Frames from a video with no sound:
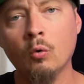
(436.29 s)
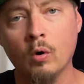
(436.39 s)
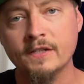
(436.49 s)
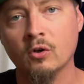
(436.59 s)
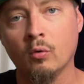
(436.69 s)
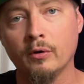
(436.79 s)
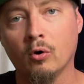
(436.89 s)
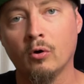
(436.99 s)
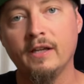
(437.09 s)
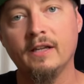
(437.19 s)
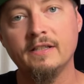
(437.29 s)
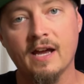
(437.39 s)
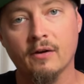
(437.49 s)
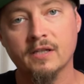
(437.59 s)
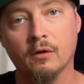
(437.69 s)
what's going on in
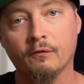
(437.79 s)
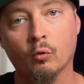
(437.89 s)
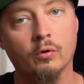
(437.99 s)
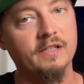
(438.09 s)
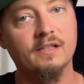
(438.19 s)
downtown Florence.